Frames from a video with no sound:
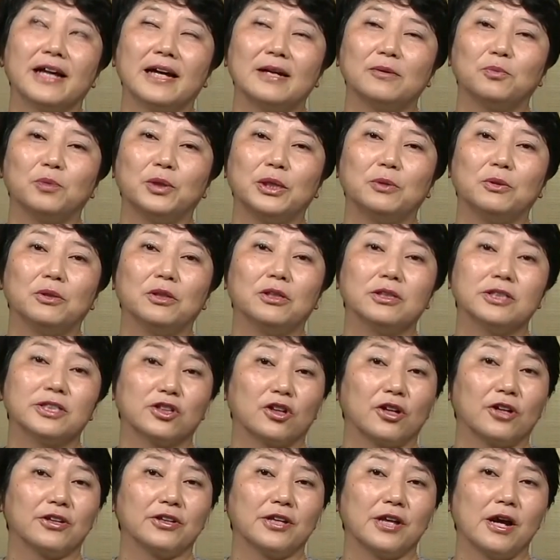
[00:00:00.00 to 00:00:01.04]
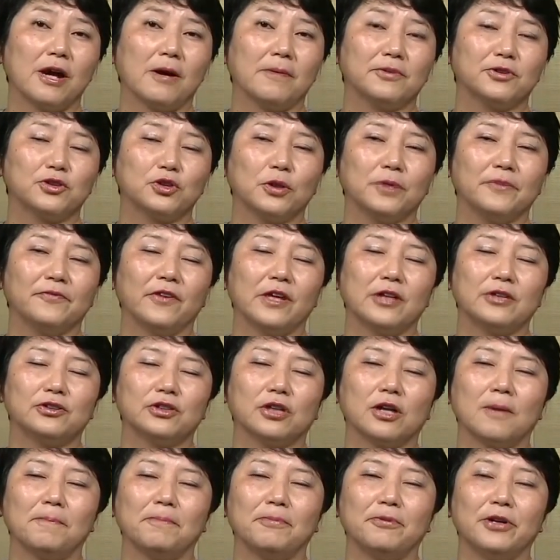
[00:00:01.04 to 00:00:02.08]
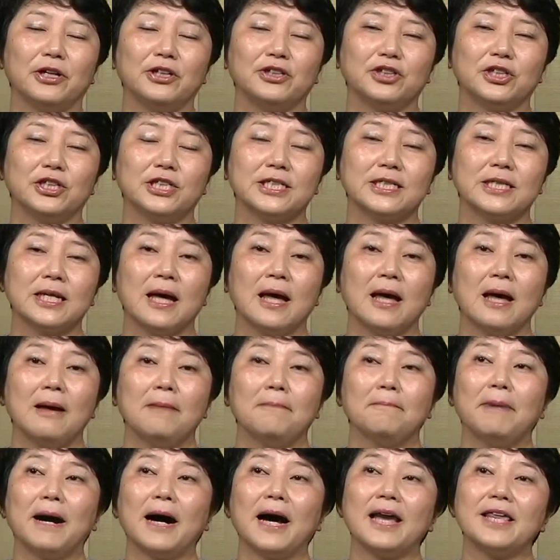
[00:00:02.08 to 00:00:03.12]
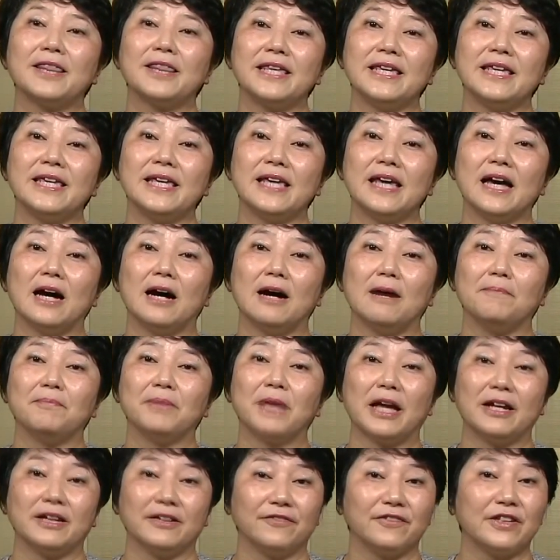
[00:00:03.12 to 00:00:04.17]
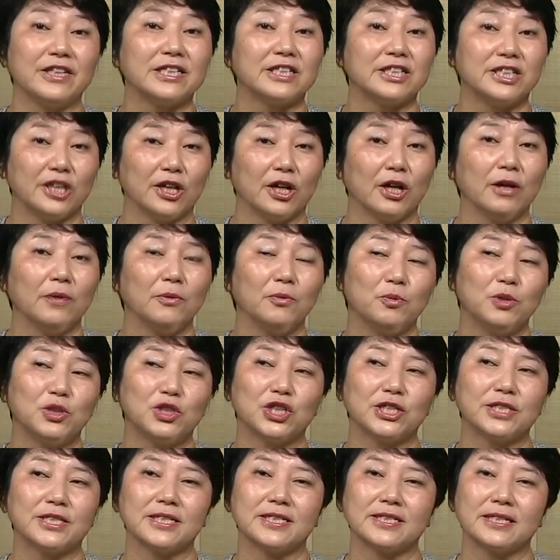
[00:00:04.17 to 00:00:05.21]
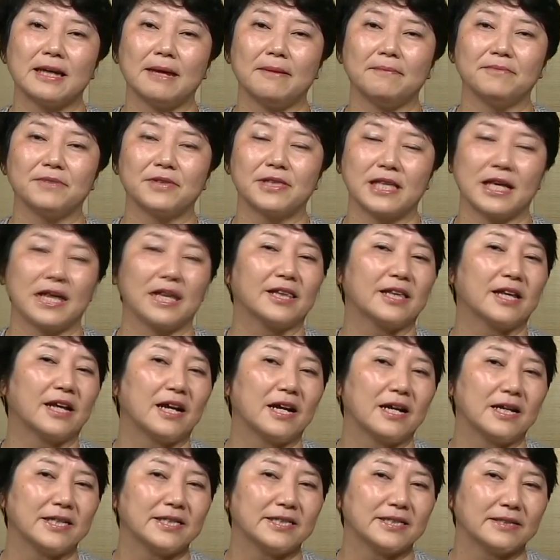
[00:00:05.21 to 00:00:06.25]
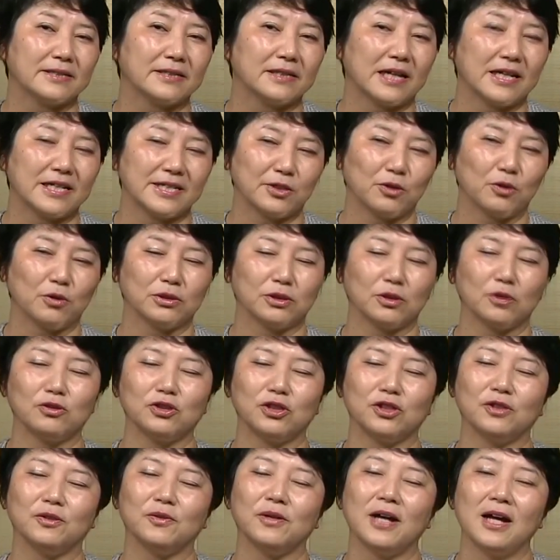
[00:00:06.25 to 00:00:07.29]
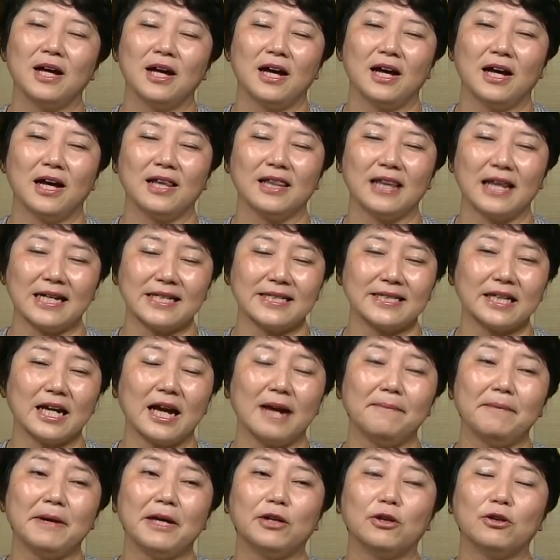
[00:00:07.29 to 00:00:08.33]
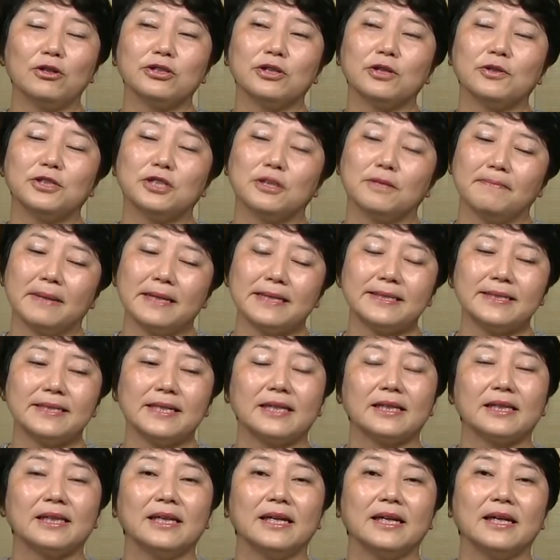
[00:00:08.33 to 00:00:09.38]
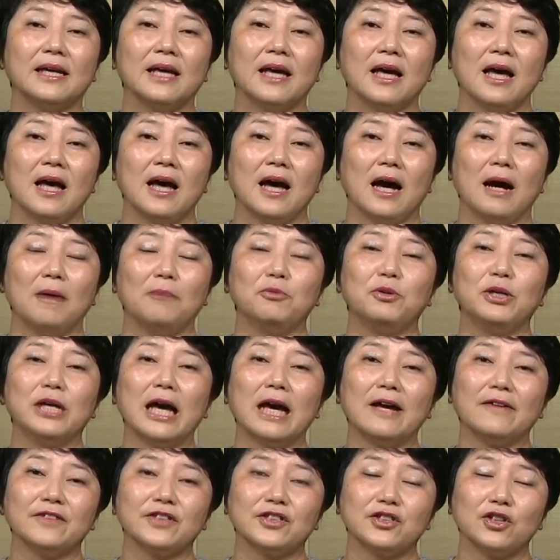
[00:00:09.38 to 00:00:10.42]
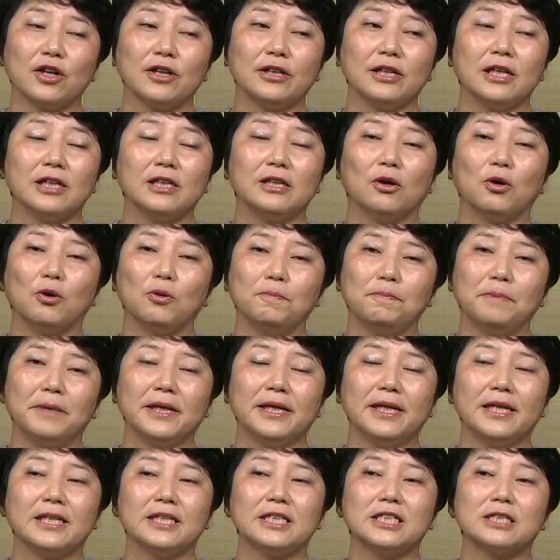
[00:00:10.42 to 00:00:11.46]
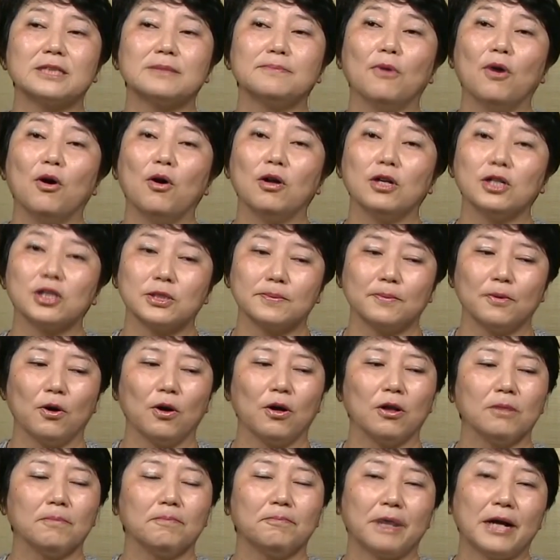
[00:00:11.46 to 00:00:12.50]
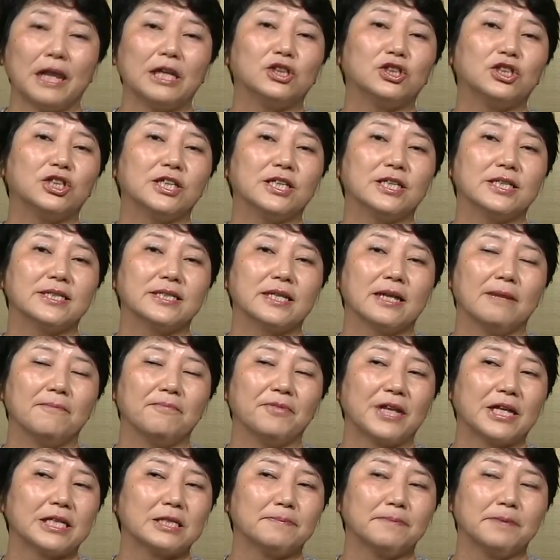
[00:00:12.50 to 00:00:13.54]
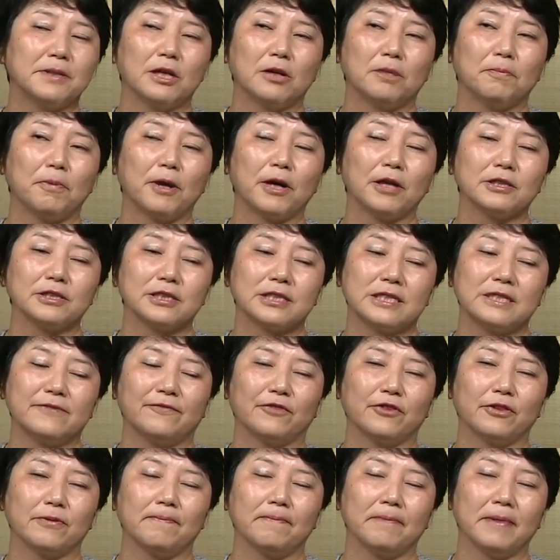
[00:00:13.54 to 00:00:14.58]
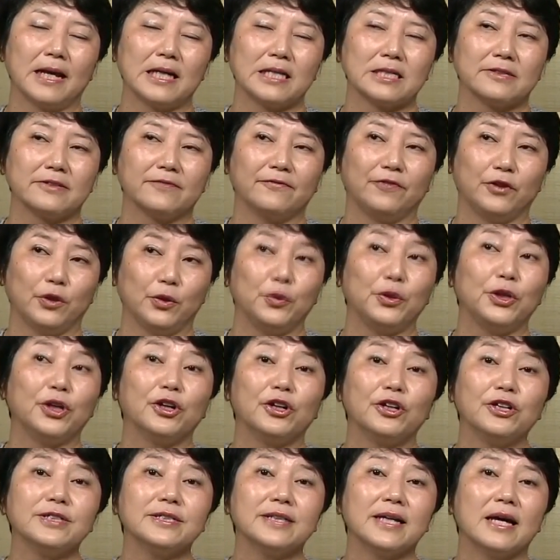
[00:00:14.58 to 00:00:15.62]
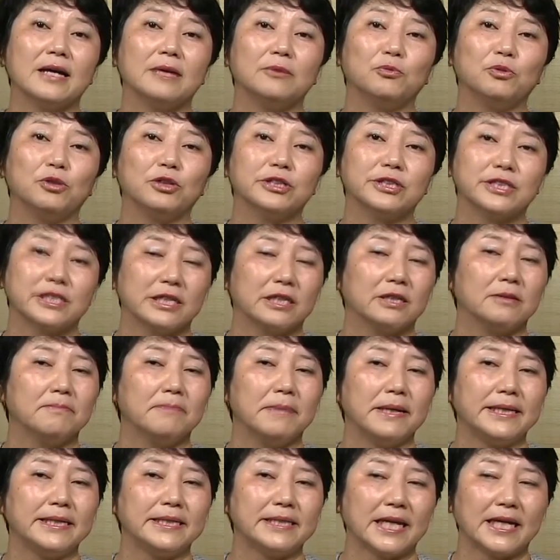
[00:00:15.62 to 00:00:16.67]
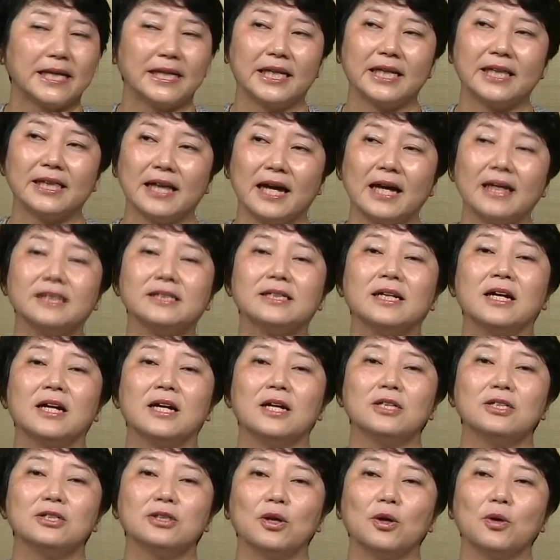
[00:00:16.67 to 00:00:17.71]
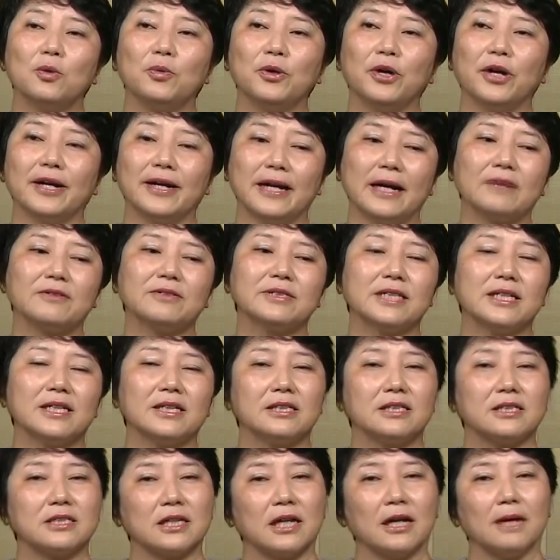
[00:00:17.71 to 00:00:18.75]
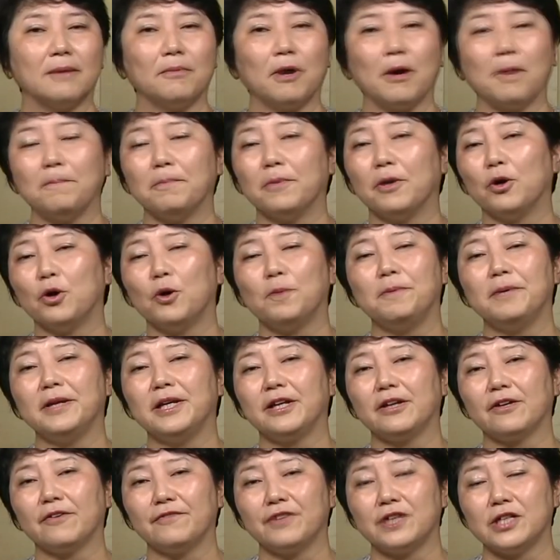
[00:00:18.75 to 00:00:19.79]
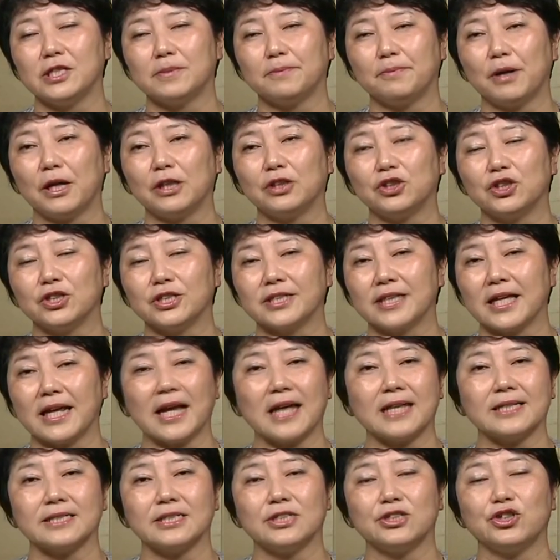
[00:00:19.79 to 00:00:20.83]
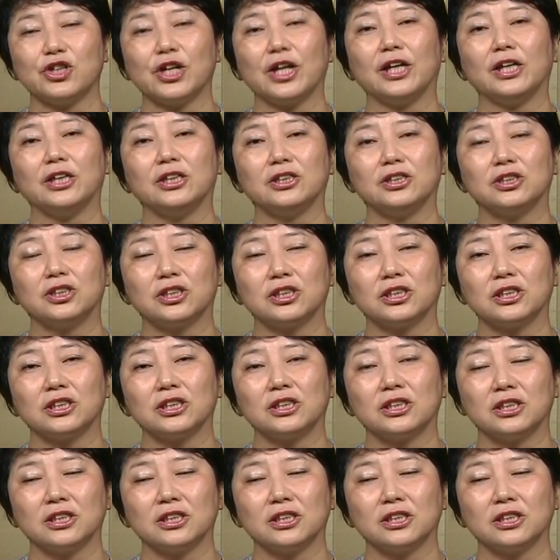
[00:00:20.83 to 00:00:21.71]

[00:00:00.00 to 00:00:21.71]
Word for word: that we will start the op- uh, joint venture operations by the um, end of this year, which is the same thing that I, I so told you uh, last time. And also domestically, um, we have started opening small, small branches. Um, that's been our policy for the last few years, and we're still maintaining that. So we're announcing um, opening of these branches that hasn't changed.